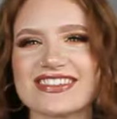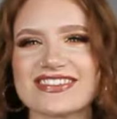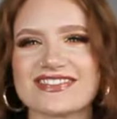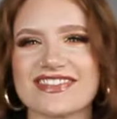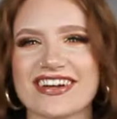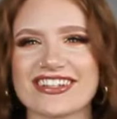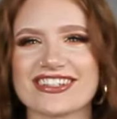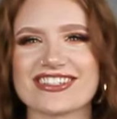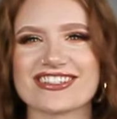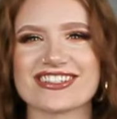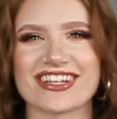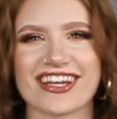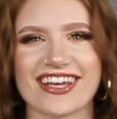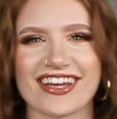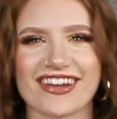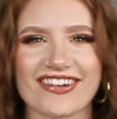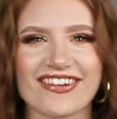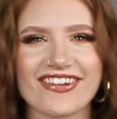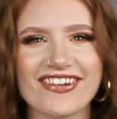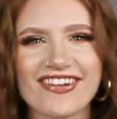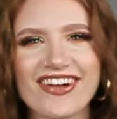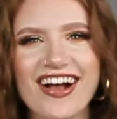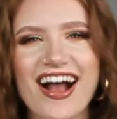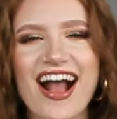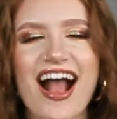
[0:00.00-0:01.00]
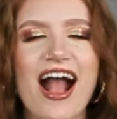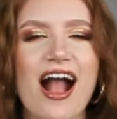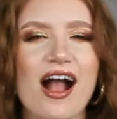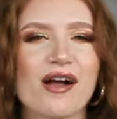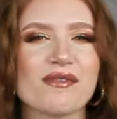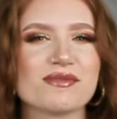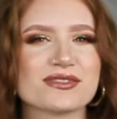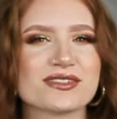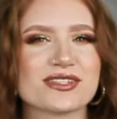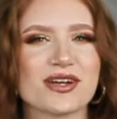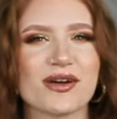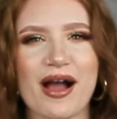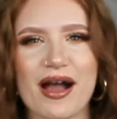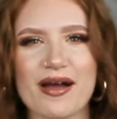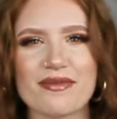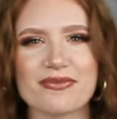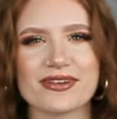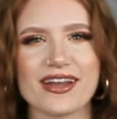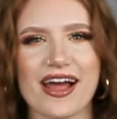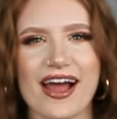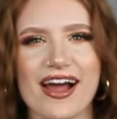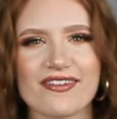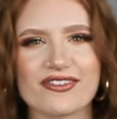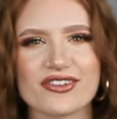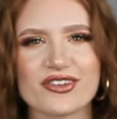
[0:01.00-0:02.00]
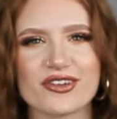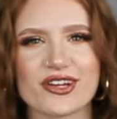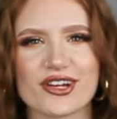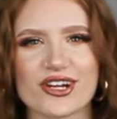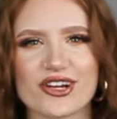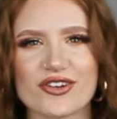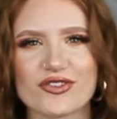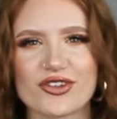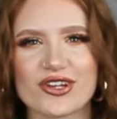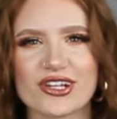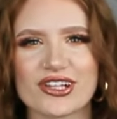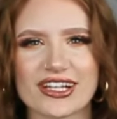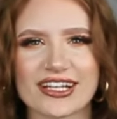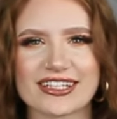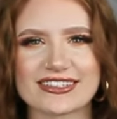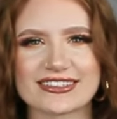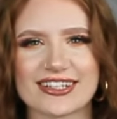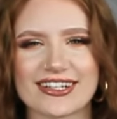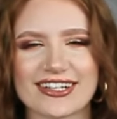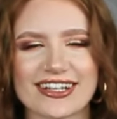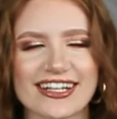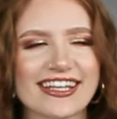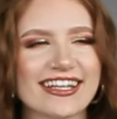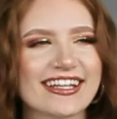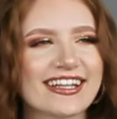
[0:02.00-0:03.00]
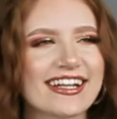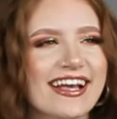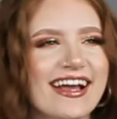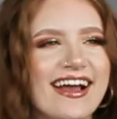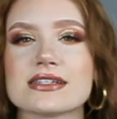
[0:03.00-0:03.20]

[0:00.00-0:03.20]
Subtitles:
to my channel. I'm so happy to have you here if you clicked on it.